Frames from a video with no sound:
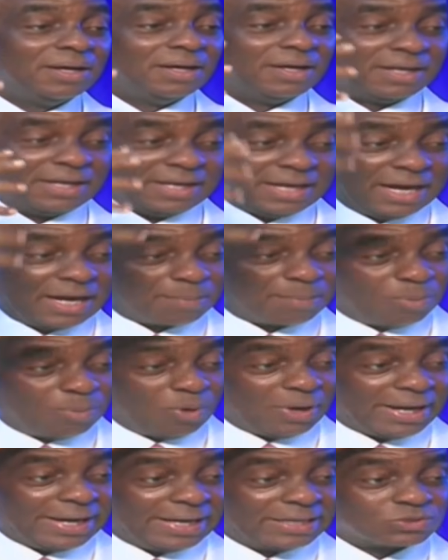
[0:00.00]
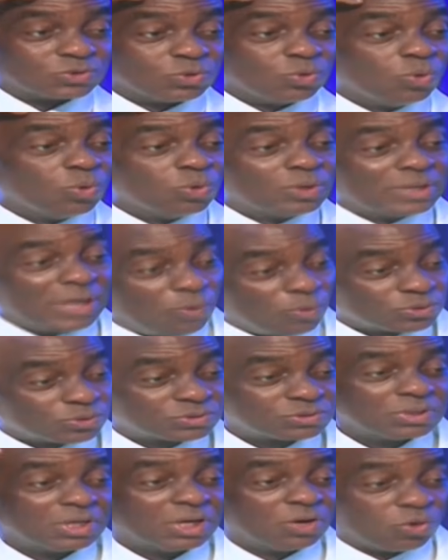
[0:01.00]
He had bald head, so there was
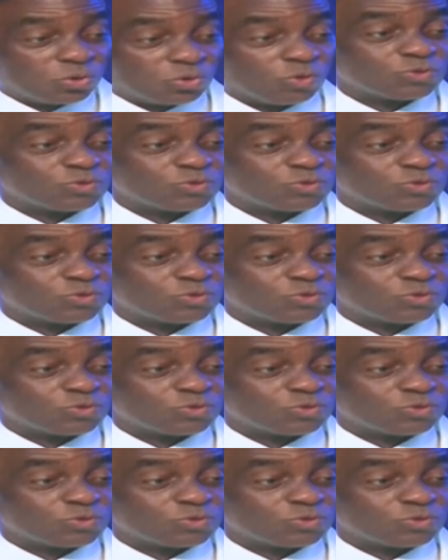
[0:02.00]
a lot of